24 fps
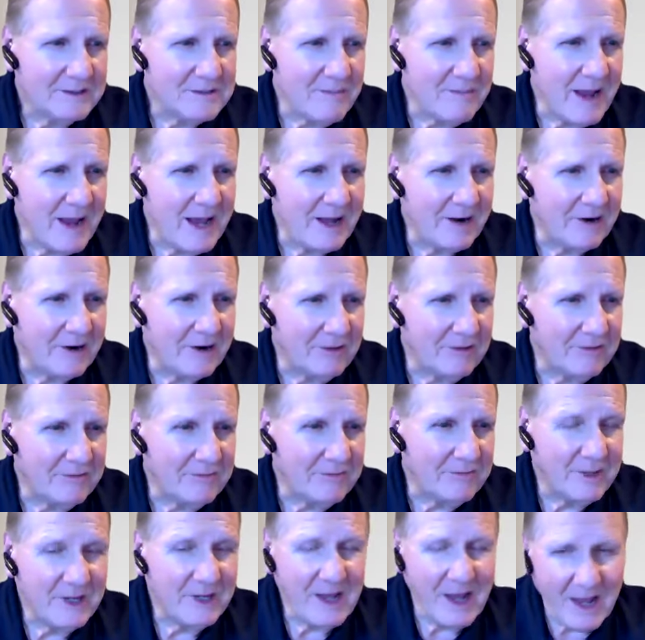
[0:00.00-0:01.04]
It's a matter
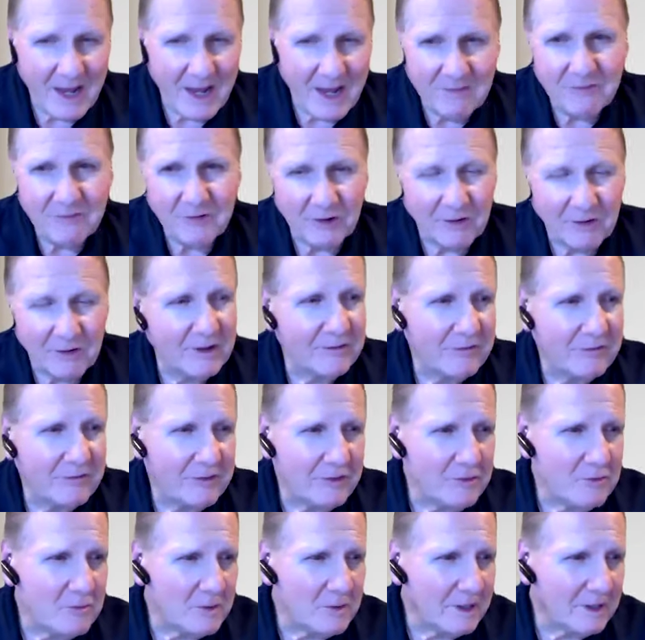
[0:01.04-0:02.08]
of behavior,
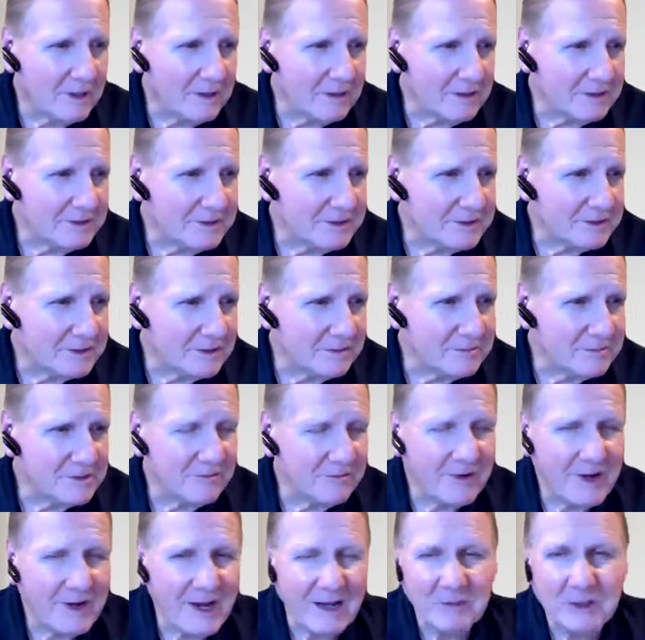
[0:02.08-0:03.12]
if you will, in
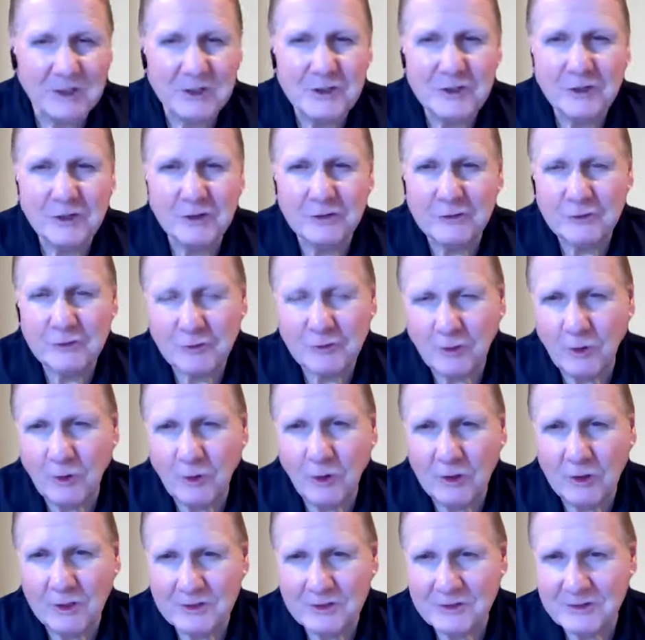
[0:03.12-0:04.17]
terms of how much
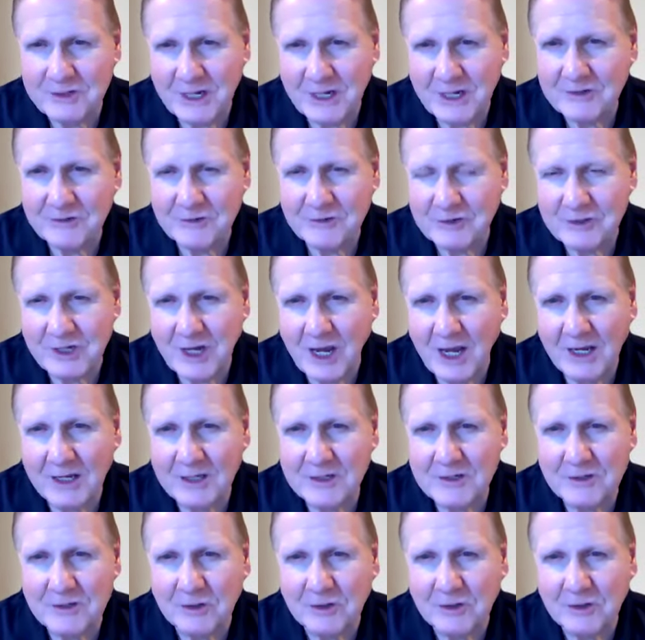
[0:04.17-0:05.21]
control is
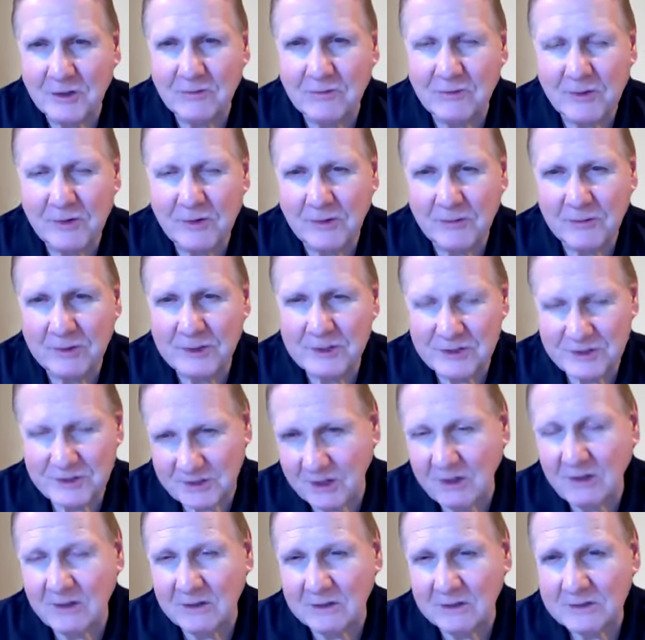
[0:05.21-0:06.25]
exercised over the
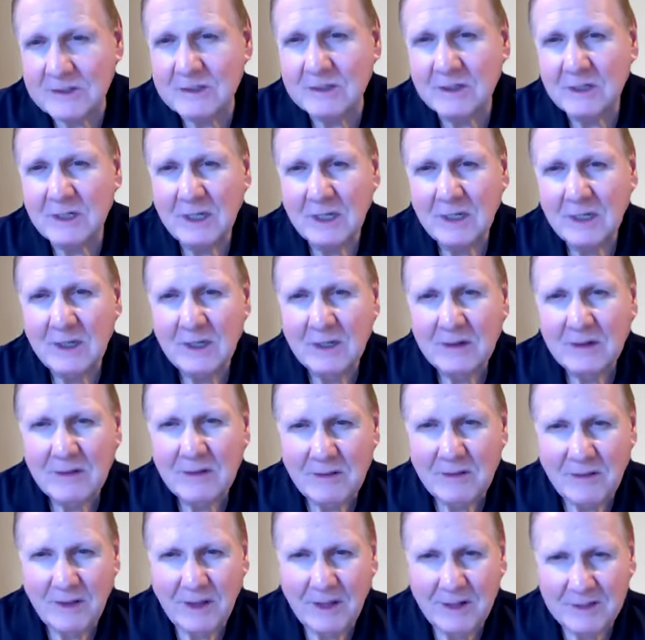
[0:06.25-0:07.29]
result
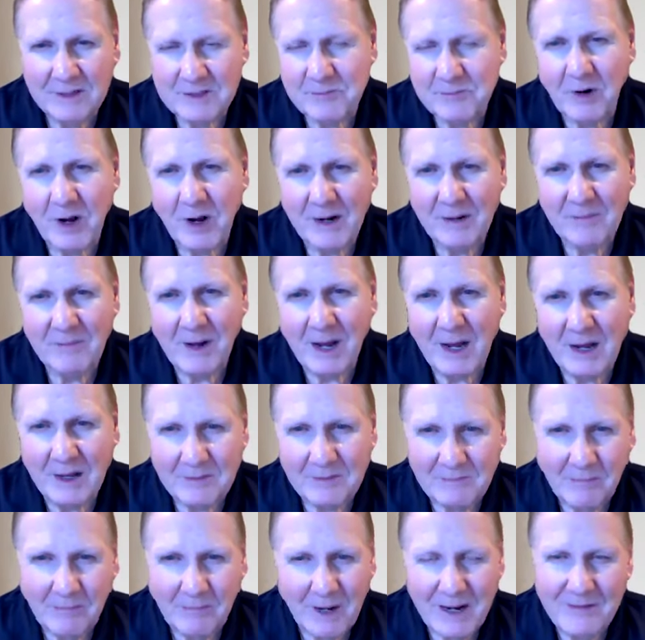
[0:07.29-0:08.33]
that is brought
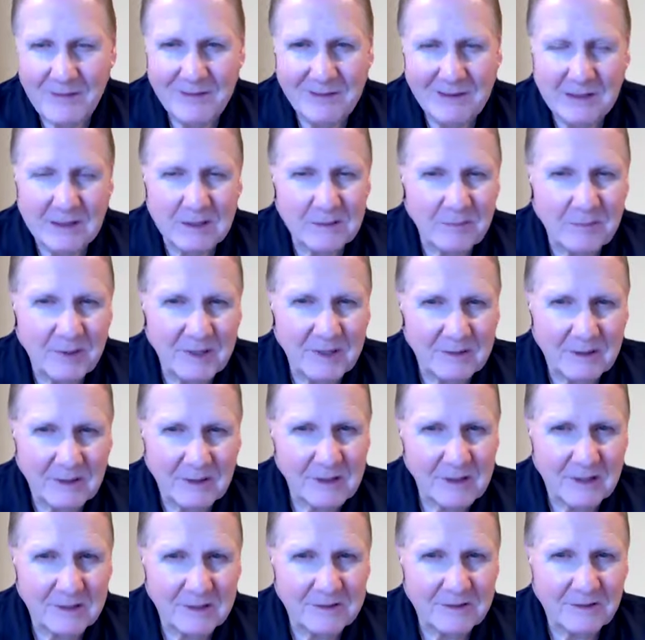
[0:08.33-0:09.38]
about by the
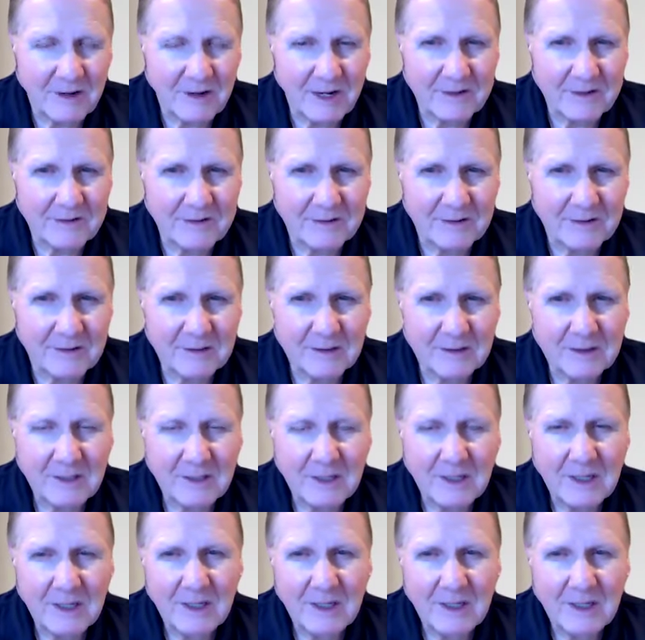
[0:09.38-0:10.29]
independent contractor.